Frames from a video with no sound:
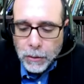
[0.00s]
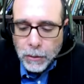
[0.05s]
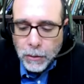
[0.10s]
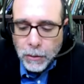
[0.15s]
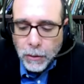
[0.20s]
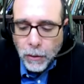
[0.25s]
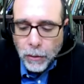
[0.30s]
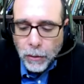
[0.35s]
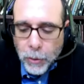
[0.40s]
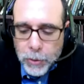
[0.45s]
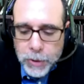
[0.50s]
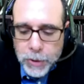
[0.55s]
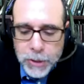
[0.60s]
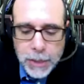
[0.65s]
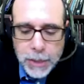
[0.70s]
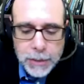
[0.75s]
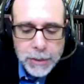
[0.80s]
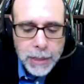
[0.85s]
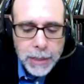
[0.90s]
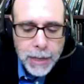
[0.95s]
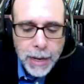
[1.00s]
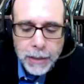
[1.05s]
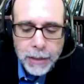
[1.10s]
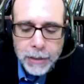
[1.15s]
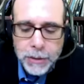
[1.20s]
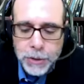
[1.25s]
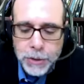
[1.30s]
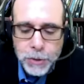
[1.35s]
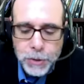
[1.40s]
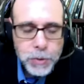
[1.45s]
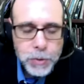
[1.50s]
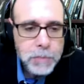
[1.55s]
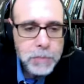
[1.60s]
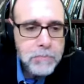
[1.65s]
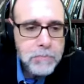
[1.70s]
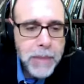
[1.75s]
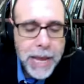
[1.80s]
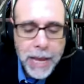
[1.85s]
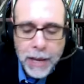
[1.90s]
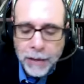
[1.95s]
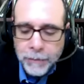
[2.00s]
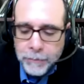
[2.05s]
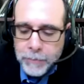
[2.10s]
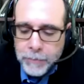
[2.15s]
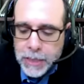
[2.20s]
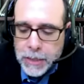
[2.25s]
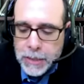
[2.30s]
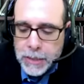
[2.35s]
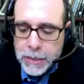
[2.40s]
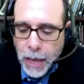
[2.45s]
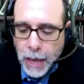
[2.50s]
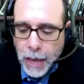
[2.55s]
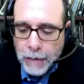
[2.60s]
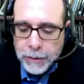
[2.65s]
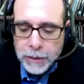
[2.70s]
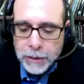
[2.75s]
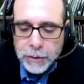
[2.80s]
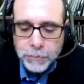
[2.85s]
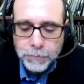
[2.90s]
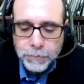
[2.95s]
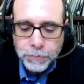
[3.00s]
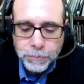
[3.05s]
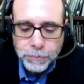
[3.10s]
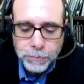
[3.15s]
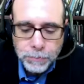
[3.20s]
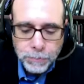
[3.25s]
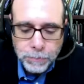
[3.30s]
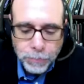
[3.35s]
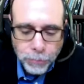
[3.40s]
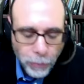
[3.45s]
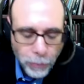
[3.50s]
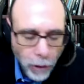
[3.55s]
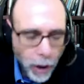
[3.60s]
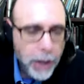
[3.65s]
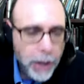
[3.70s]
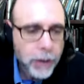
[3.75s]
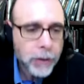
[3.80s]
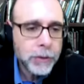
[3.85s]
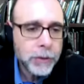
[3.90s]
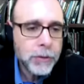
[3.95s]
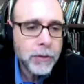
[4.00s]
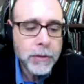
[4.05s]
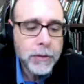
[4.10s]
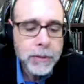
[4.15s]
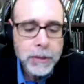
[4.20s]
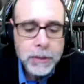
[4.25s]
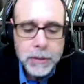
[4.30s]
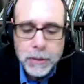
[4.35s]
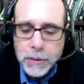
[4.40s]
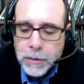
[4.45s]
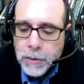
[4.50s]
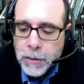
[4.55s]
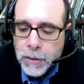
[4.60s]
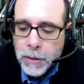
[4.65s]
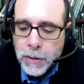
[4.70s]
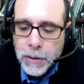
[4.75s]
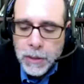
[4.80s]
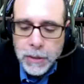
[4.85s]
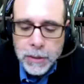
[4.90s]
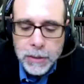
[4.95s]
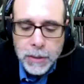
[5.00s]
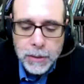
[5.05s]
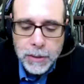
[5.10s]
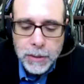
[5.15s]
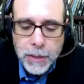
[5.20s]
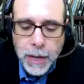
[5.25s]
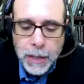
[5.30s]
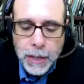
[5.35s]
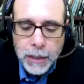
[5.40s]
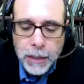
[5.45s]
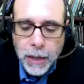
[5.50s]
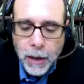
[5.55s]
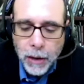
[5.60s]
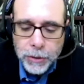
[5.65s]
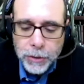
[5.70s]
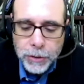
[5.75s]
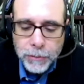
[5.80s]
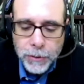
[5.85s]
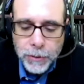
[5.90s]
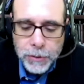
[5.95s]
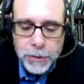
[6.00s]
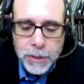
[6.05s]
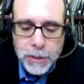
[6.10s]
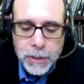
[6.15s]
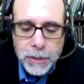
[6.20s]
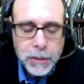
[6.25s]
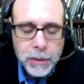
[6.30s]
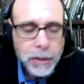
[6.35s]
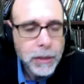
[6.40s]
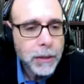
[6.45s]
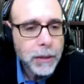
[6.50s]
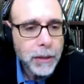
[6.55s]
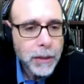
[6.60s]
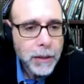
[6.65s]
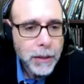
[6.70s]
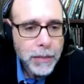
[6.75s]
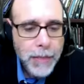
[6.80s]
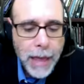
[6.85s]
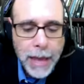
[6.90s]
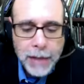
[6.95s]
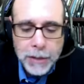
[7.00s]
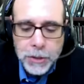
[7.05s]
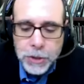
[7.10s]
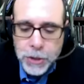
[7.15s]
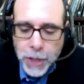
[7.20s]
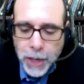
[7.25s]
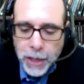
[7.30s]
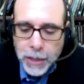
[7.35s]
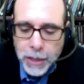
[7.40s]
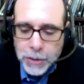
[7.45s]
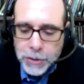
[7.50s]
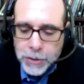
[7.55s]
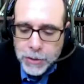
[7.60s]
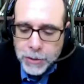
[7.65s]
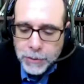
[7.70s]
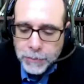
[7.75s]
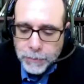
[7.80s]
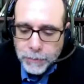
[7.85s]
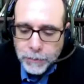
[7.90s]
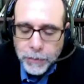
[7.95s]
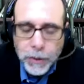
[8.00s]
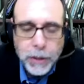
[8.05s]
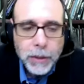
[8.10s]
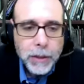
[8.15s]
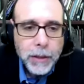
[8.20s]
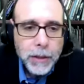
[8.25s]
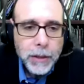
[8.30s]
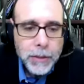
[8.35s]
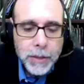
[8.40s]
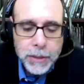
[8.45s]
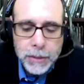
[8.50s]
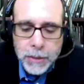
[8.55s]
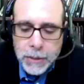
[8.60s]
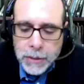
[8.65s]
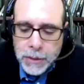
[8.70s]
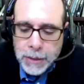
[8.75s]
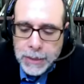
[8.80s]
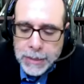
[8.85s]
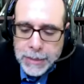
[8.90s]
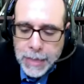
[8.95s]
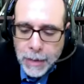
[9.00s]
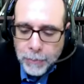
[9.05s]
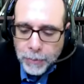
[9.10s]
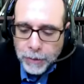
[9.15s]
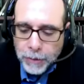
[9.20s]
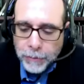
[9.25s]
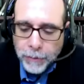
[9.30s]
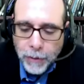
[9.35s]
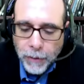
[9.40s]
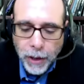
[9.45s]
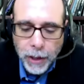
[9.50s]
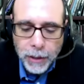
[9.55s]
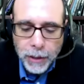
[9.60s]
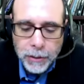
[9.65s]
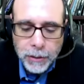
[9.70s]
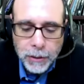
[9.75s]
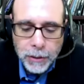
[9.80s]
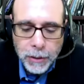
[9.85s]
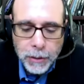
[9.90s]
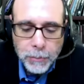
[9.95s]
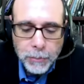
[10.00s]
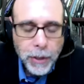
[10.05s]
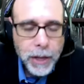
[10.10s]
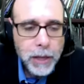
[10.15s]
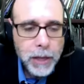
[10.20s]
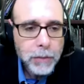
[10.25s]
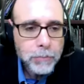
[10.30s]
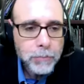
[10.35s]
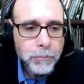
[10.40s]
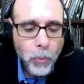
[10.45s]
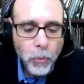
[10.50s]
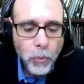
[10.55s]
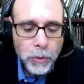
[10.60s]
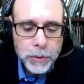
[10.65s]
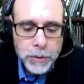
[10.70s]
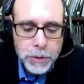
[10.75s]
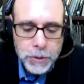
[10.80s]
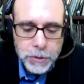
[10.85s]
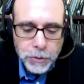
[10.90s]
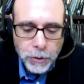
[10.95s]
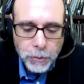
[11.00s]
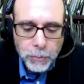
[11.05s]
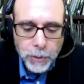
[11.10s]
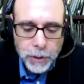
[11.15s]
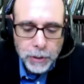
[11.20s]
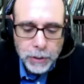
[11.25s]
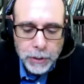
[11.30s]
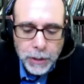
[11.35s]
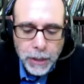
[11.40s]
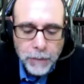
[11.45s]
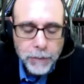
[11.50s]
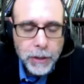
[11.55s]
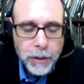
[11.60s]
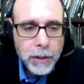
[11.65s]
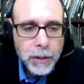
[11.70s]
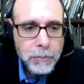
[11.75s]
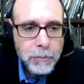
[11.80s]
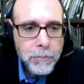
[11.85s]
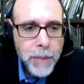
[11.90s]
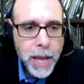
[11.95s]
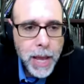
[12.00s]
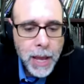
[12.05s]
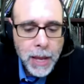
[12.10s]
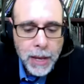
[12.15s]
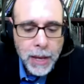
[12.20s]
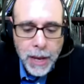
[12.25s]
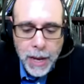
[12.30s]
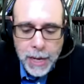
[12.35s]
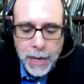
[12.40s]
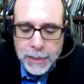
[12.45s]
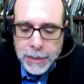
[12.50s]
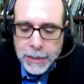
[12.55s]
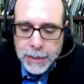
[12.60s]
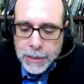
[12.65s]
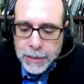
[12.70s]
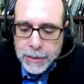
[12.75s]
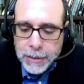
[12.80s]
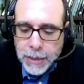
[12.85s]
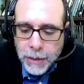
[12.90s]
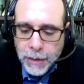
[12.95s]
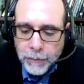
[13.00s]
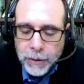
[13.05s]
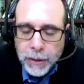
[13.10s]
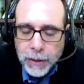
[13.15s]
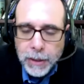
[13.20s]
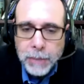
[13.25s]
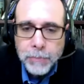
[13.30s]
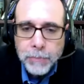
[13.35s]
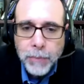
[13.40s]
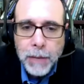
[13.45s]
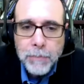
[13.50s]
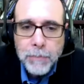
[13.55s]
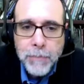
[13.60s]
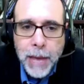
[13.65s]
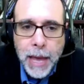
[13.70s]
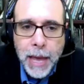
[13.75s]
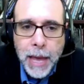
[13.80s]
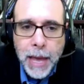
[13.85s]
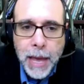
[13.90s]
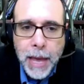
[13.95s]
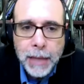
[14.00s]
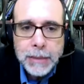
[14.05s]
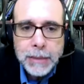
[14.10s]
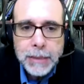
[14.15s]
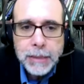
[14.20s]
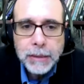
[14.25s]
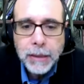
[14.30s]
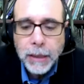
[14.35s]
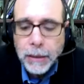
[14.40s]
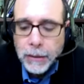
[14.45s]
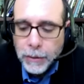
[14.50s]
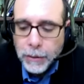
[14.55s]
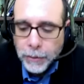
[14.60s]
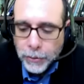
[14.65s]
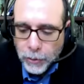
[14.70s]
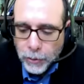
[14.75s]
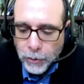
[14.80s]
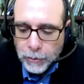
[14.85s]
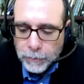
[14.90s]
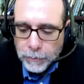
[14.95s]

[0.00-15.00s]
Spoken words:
Although Cincinnati's Jews may have been silent prior to the Cincinnati controversy, that changed. This is exemplified by an important sermon given in May 1870 by Max Lilienthal,